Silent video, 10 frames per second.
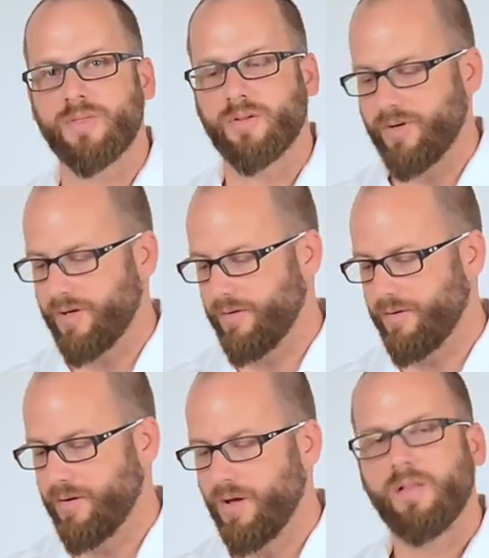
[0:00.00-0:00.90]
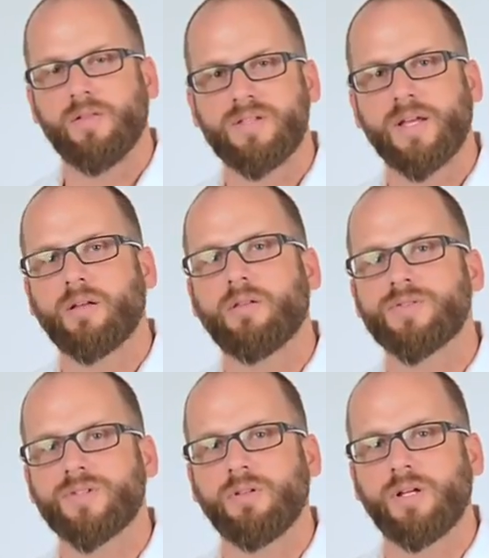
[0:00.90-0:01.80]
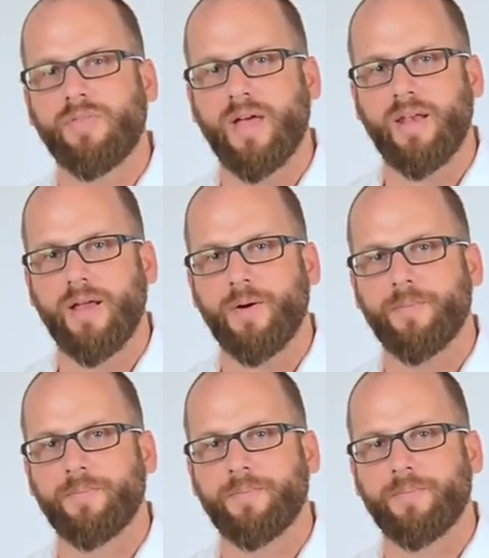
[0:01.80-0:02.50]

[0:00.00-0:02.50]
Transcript: in the rear. Let's take a closer look at that now.